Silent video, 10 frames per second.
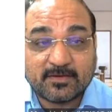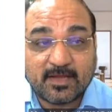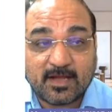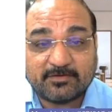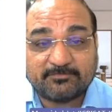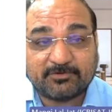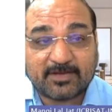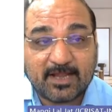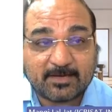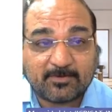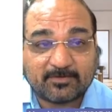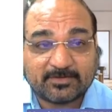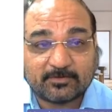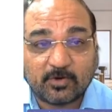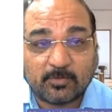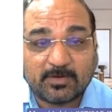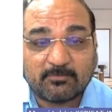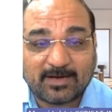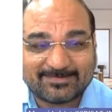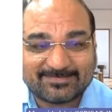Now, if you talk about the
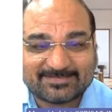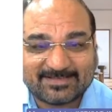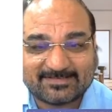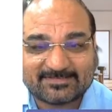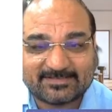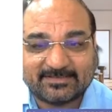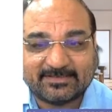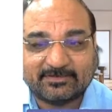global water scarcity,